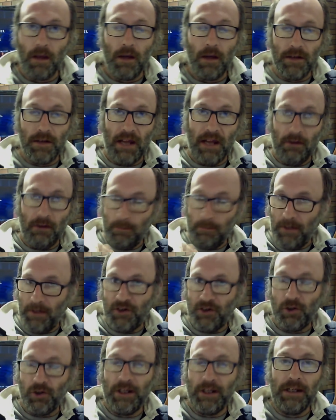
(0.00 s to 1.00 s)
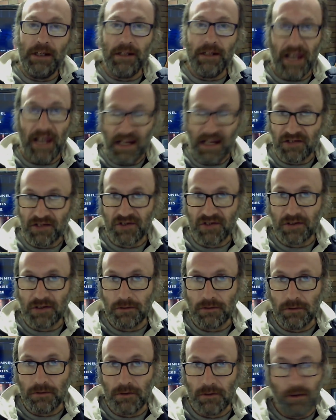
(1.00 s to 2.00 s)
Now, admittedly, yes,
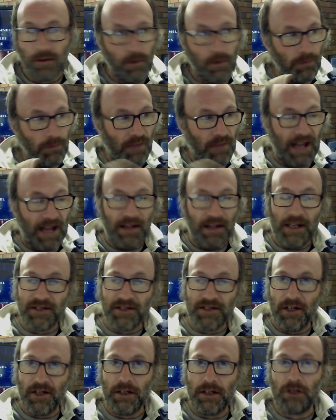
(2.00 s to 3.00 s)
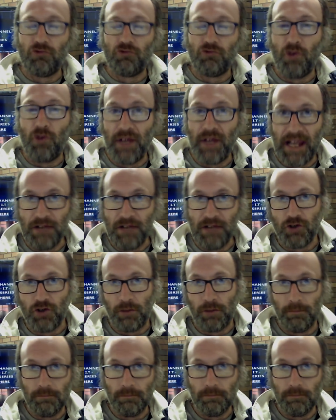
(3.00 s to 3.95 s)
that is an electronic engine.